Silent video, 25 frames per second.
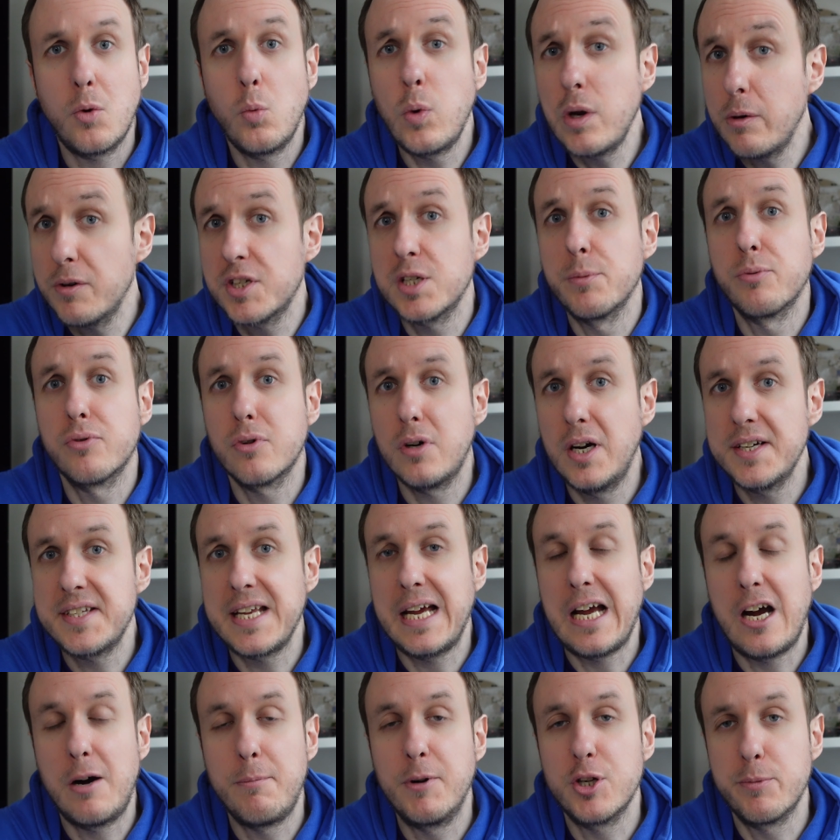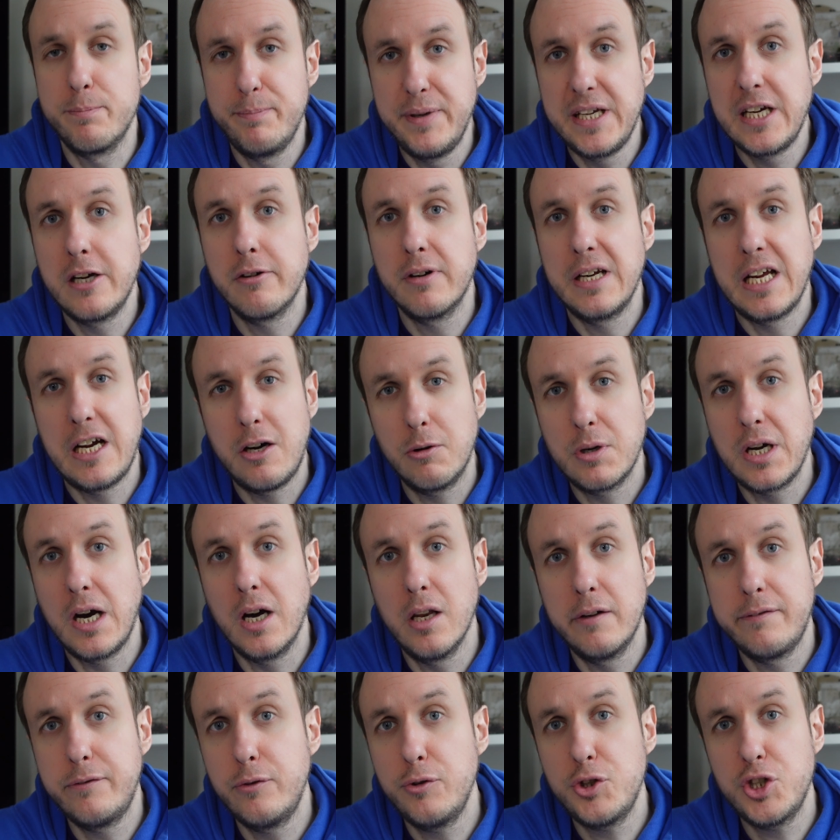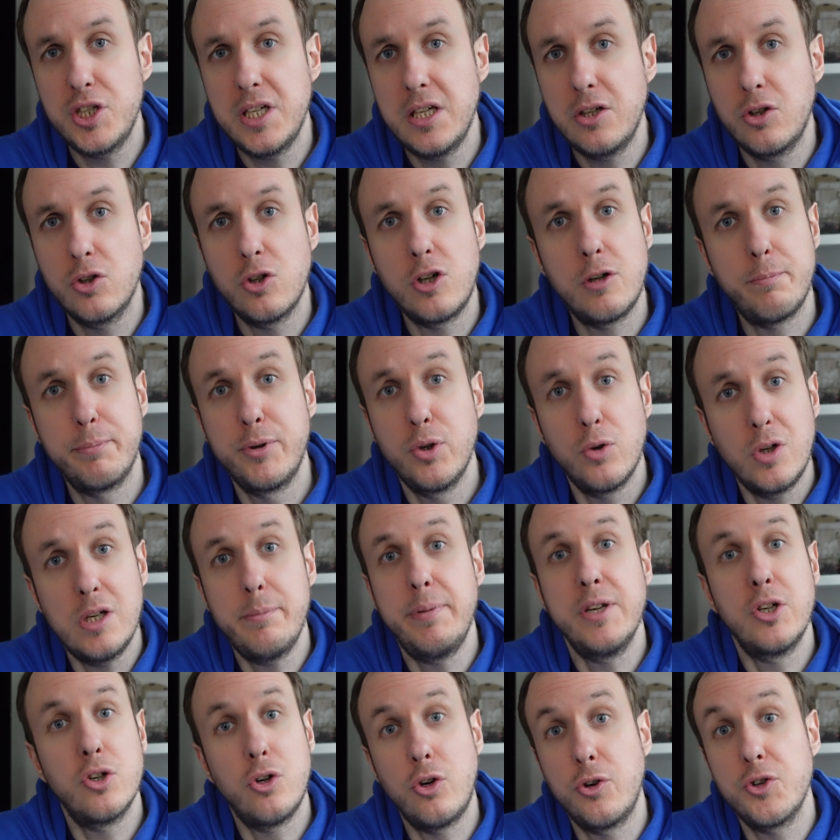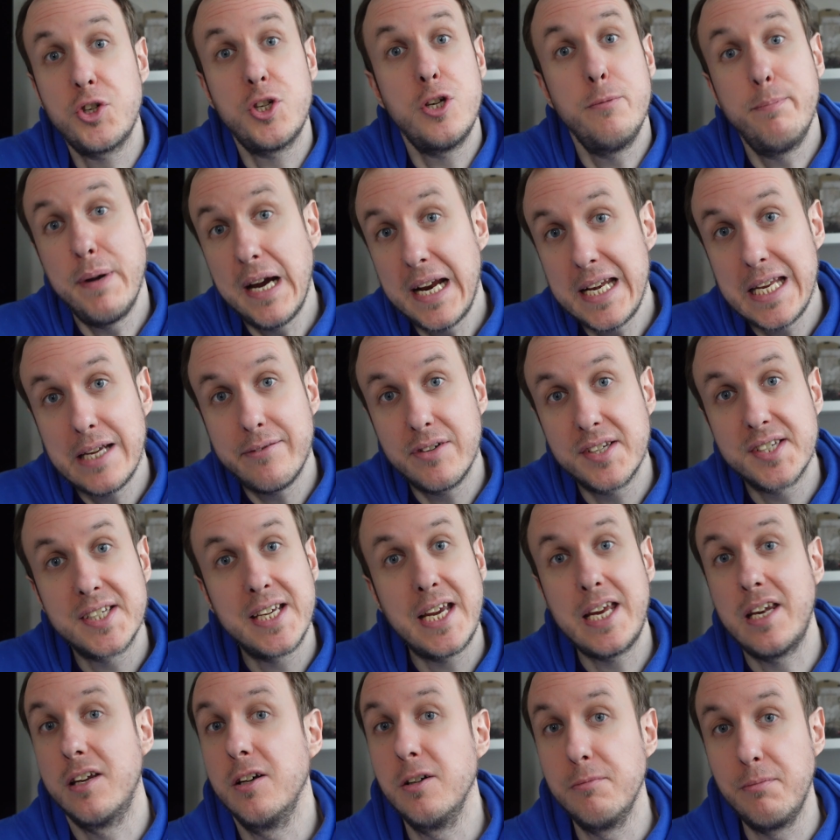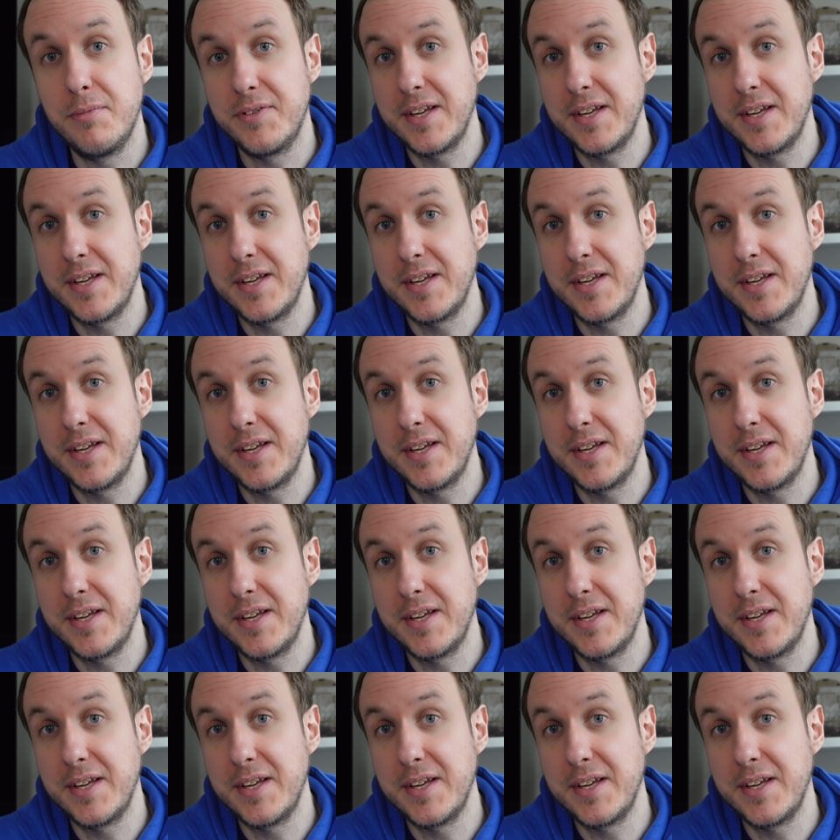we were surprised at how much bigger and how colourful she had got, purely because you barely ever see them.